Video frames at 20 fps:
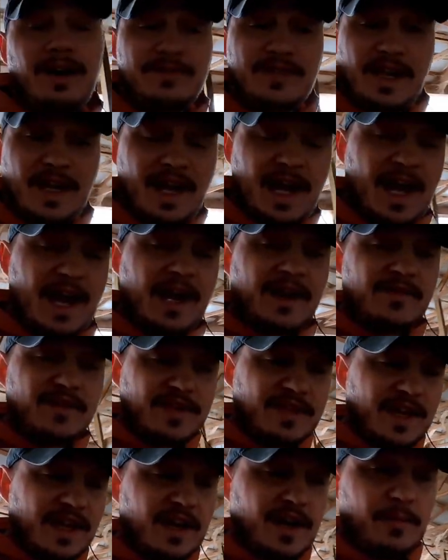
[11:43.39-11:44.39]
I'll have to add
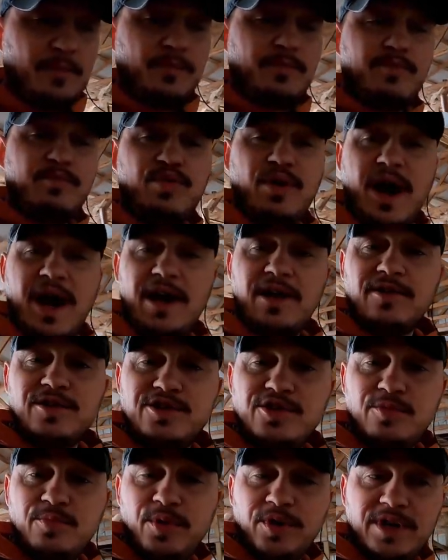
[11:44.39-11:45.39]
everything up prior
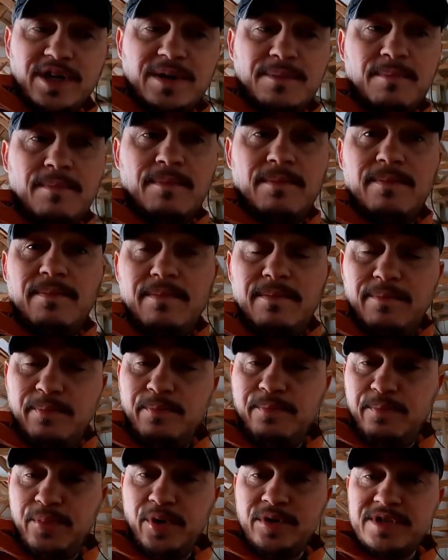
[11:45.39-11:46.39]
to putting
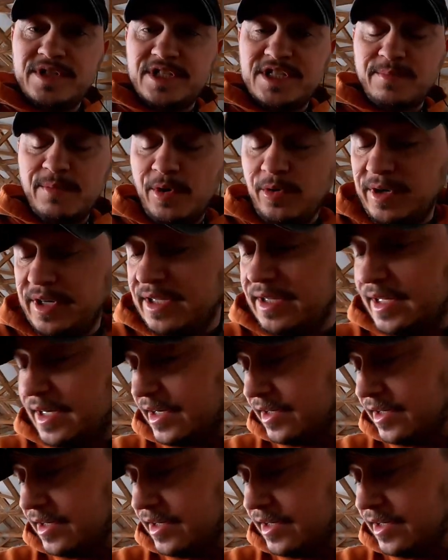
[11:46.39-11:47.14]
Puddin's milk in